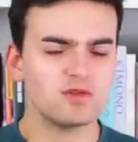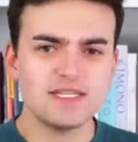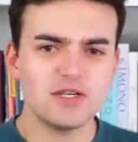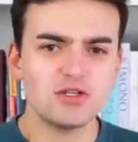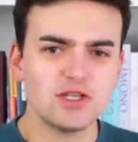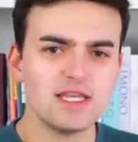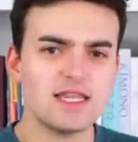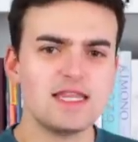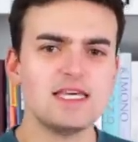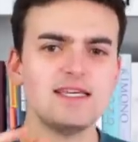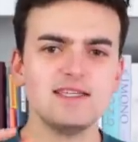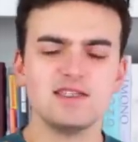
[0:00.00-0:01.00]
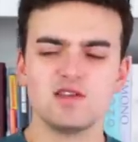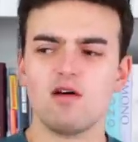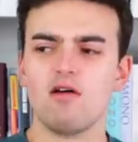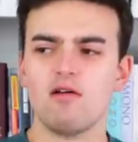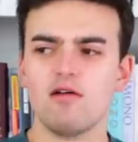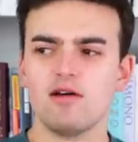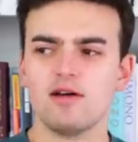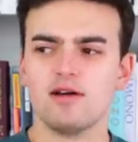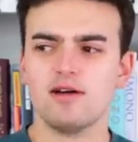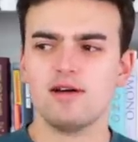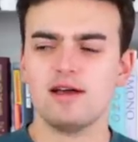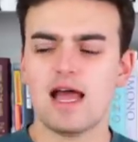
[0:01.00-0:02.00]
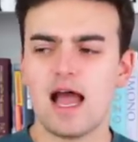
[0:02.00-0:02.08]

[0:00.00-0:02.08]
Essentially, these are